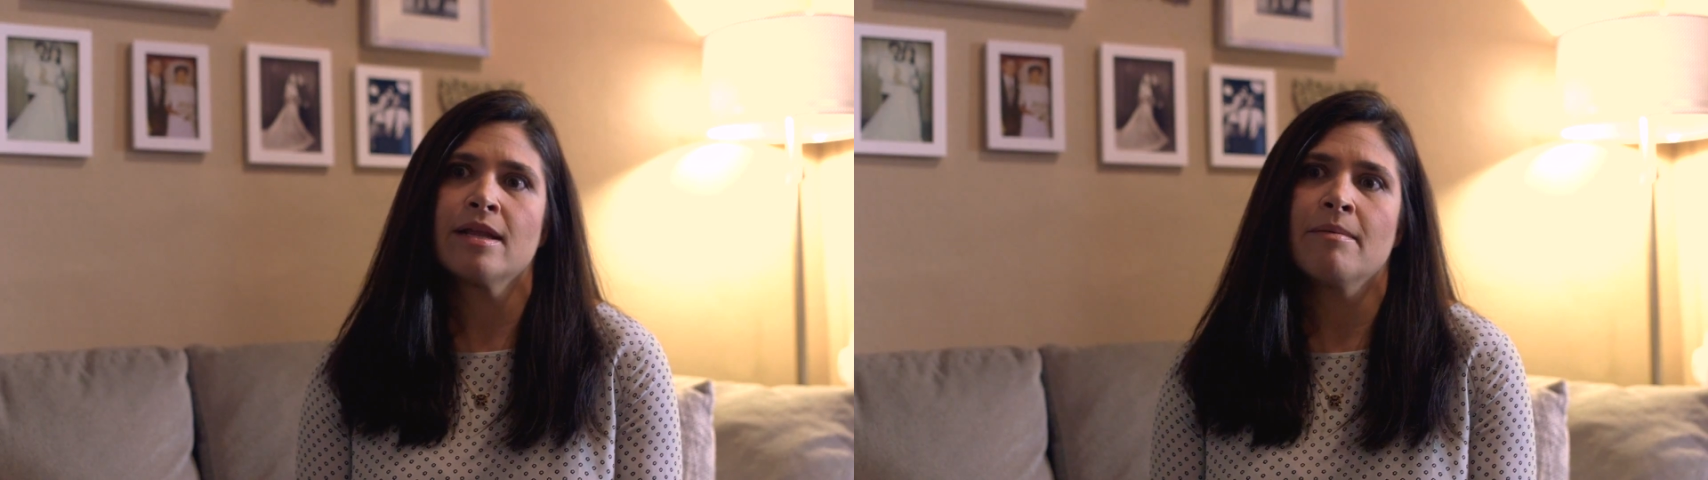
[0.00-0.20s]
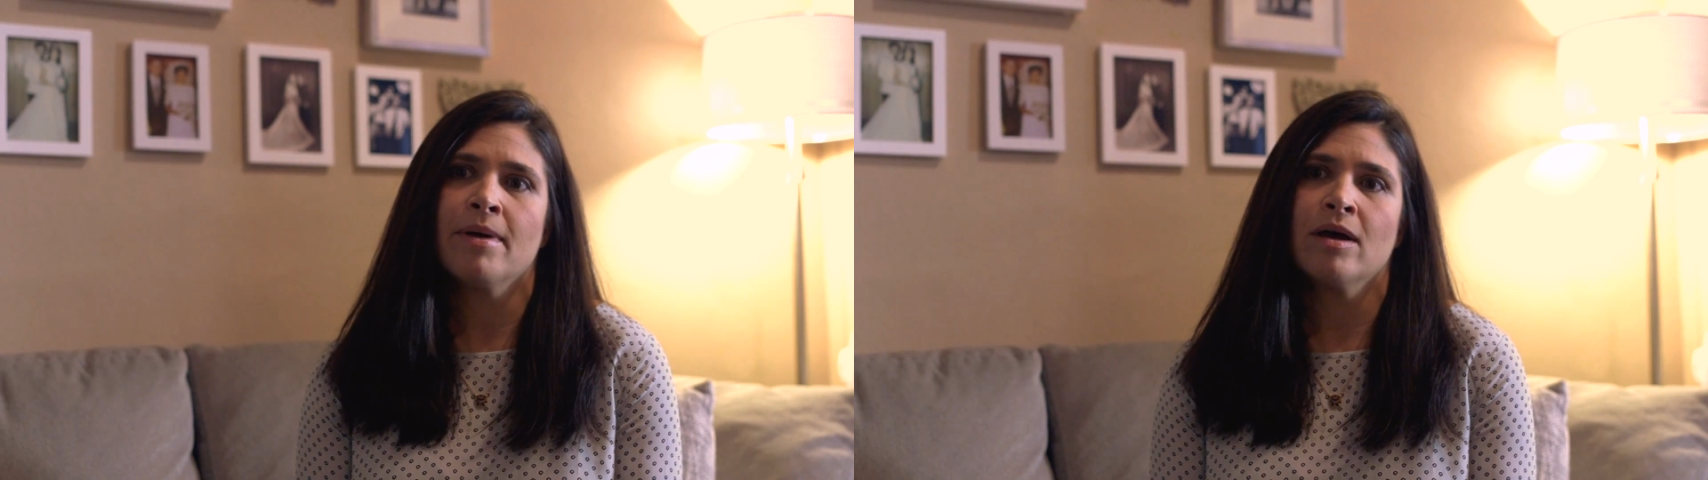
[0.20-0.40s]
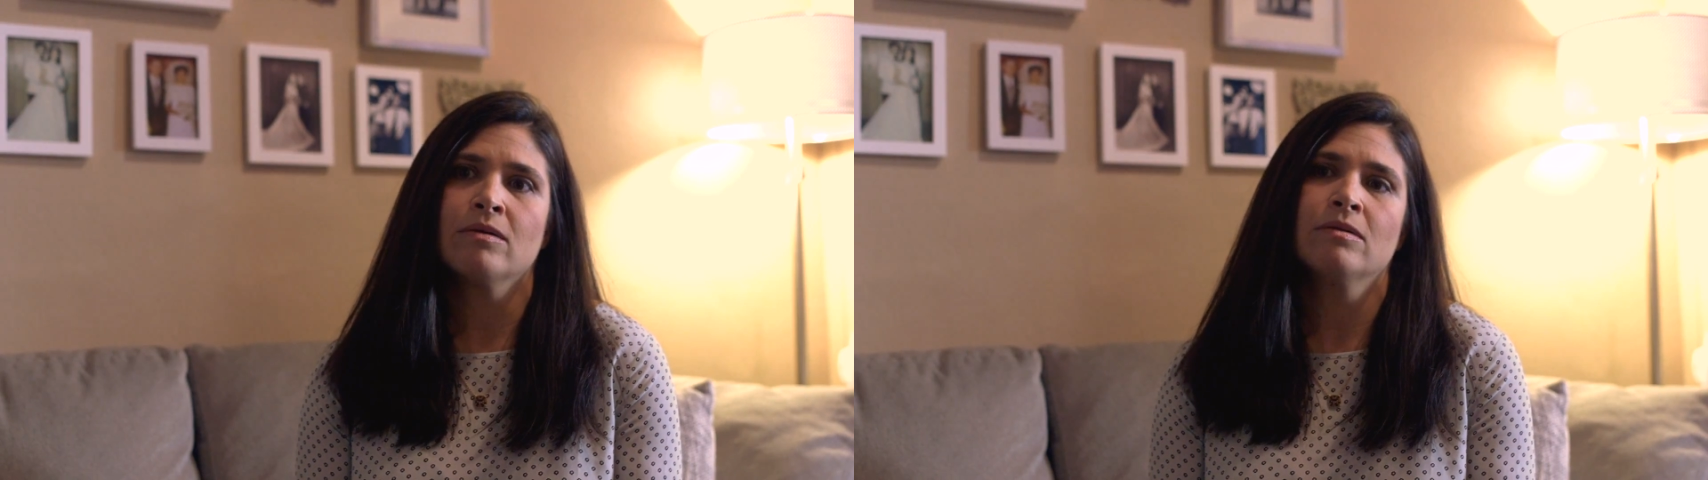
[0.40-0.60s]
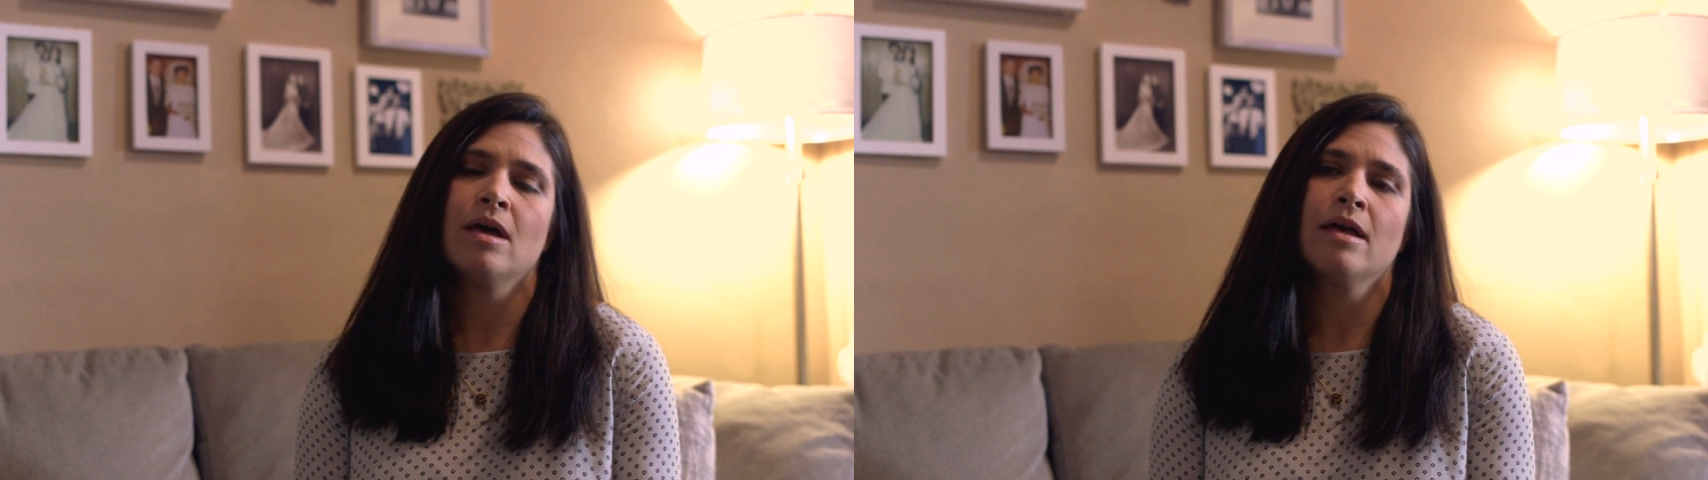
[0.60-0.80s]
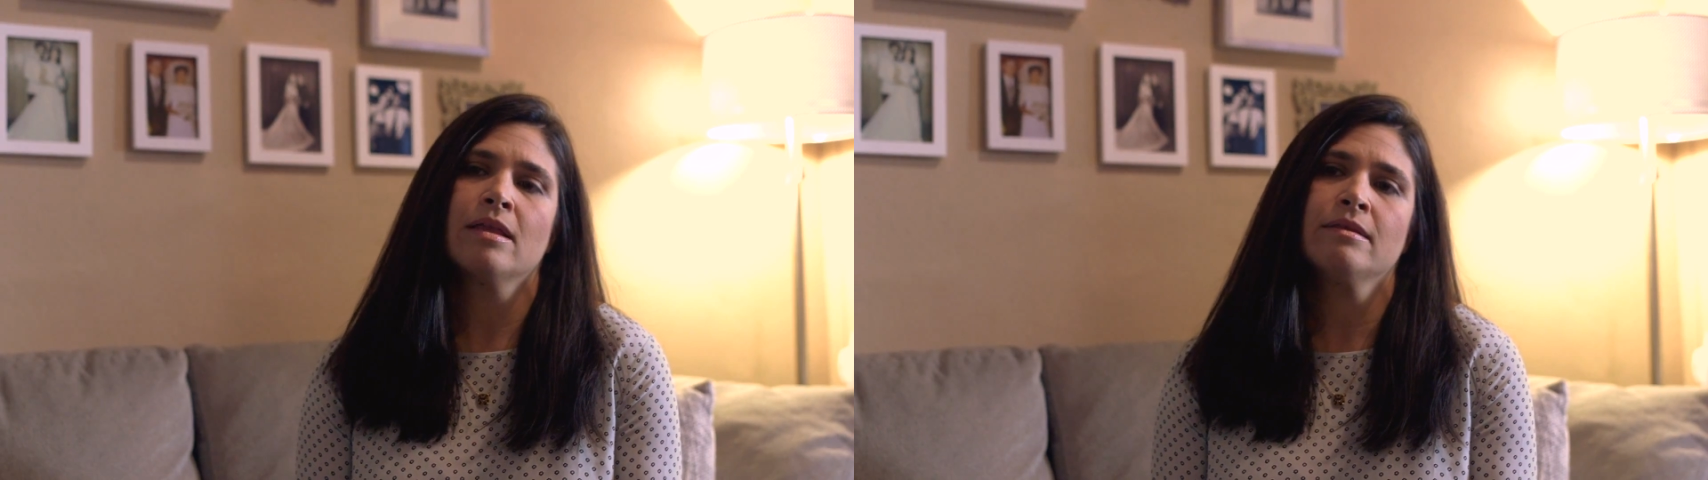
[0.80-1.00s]
about
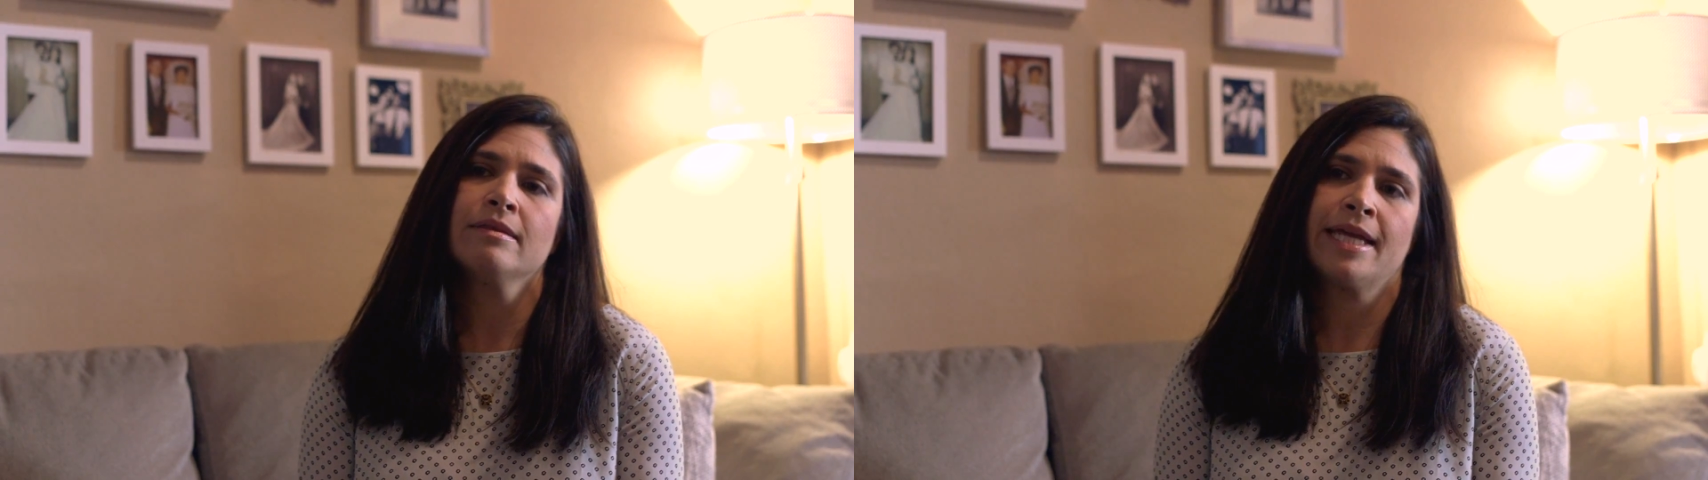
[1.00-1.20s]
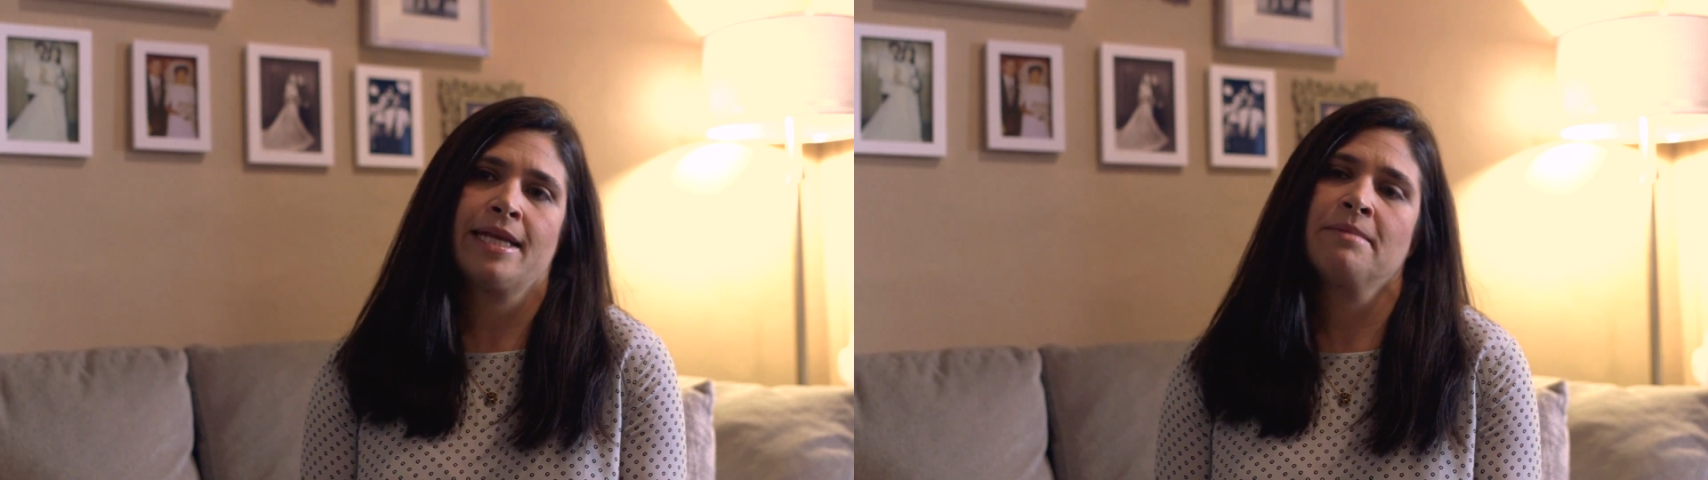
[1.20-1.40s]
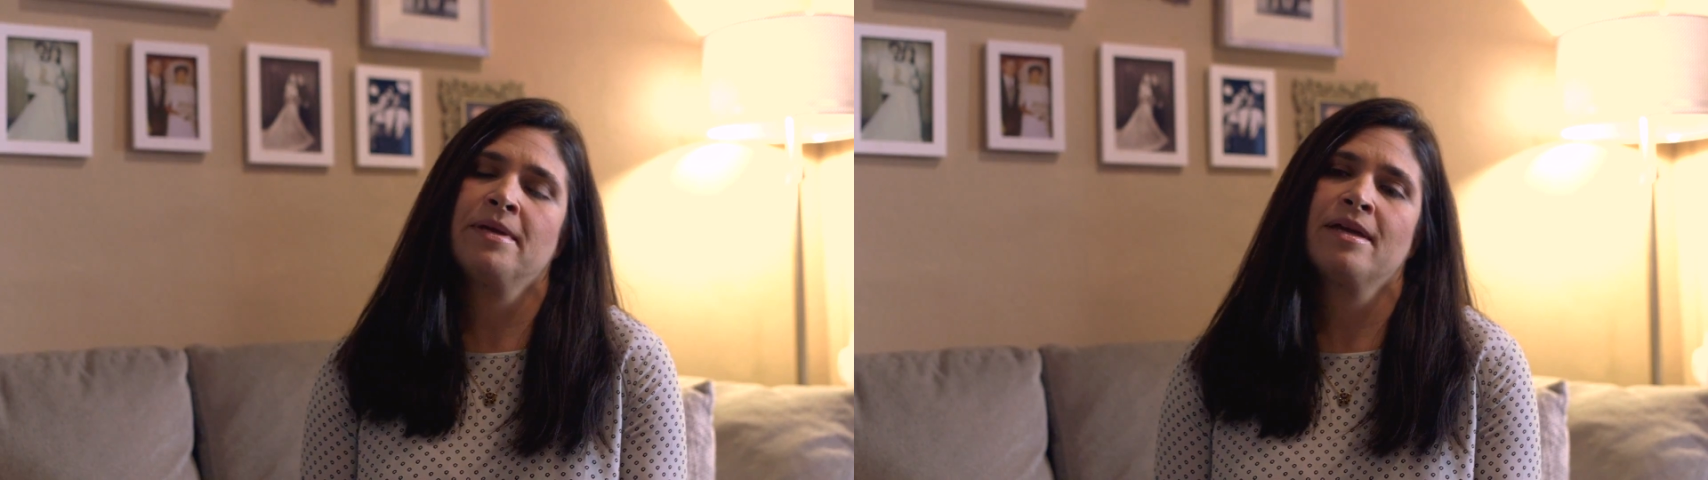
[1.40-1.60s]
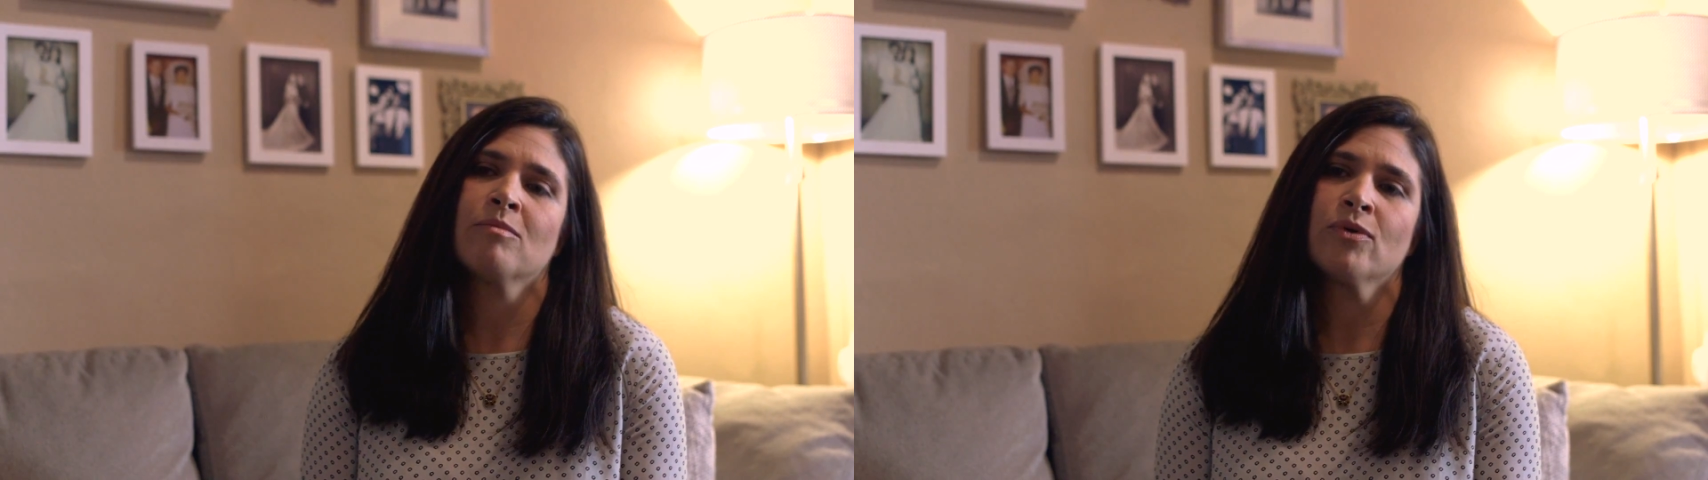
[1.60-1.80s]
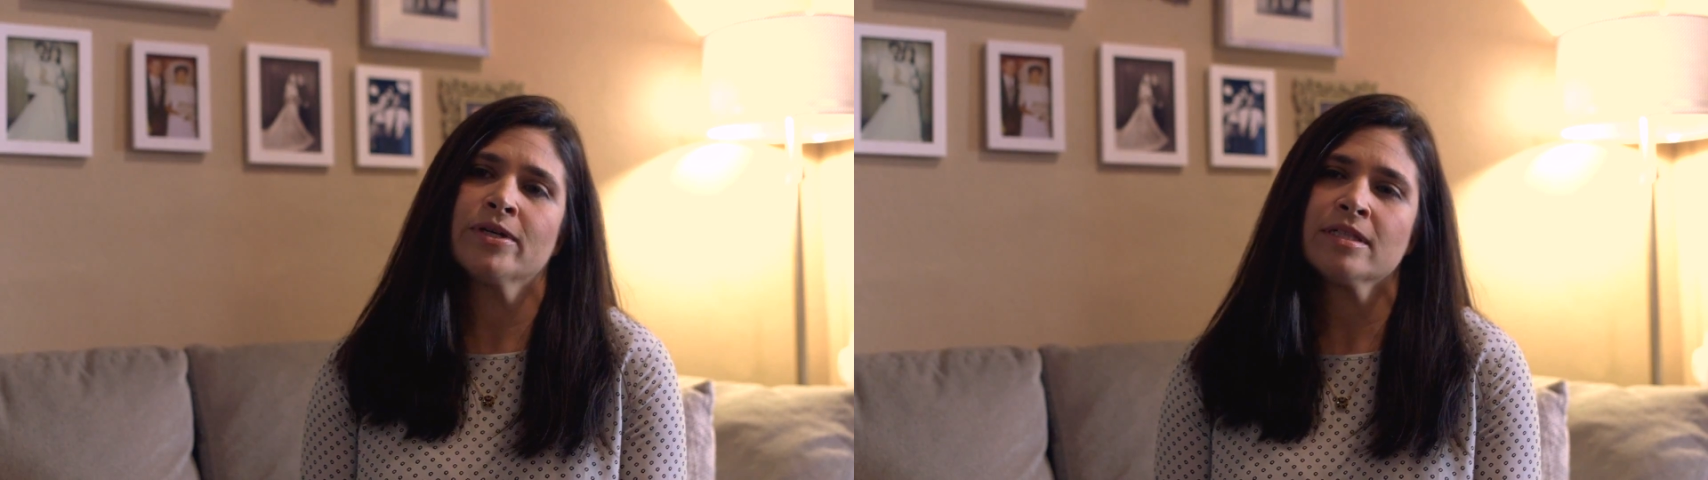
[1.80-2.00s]
late night being a
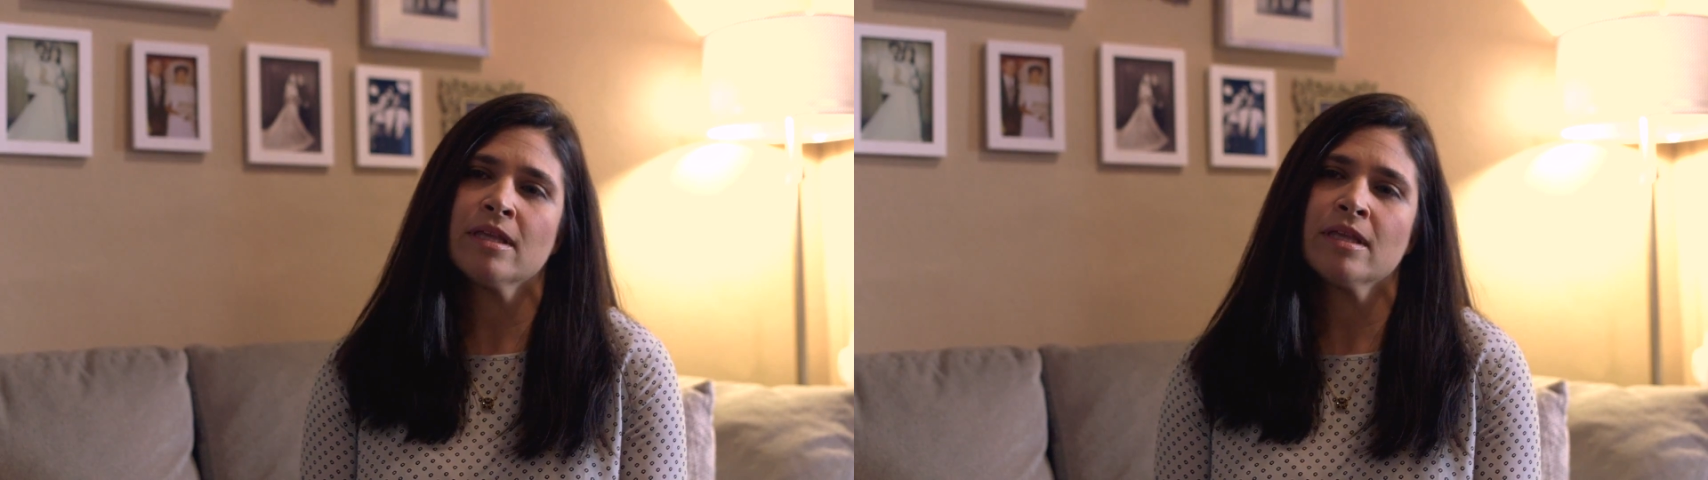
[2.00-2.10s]
boys'